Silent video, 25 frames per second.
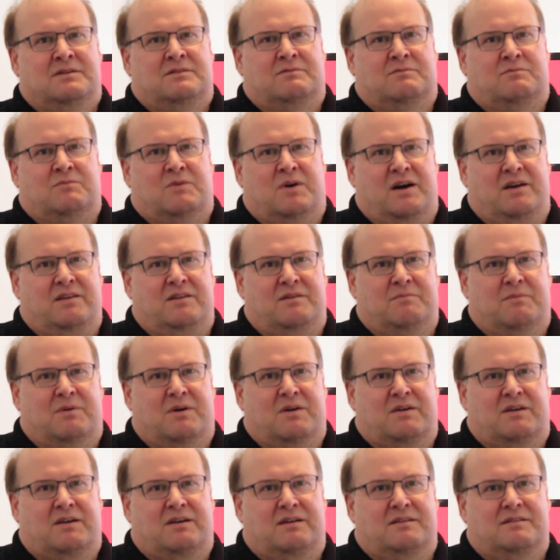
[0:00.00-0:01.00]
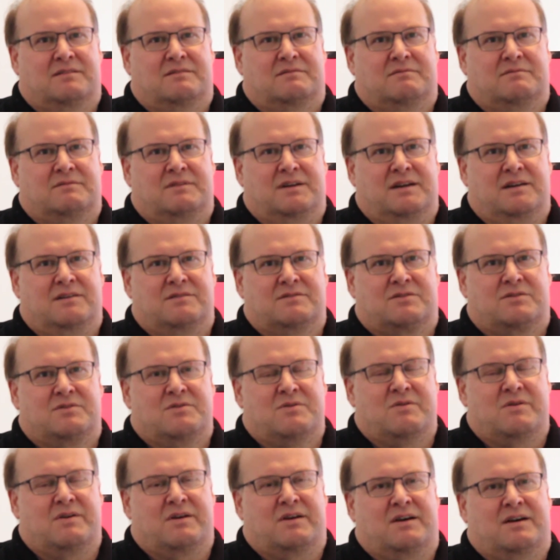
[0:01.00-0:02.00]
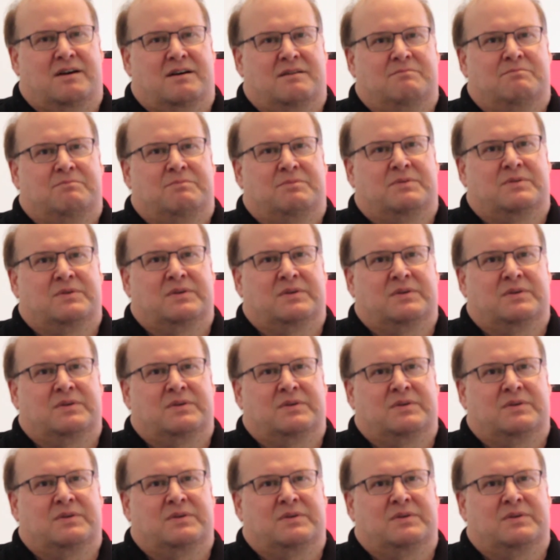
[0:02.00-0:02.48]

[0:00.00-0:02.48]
why the market is going up.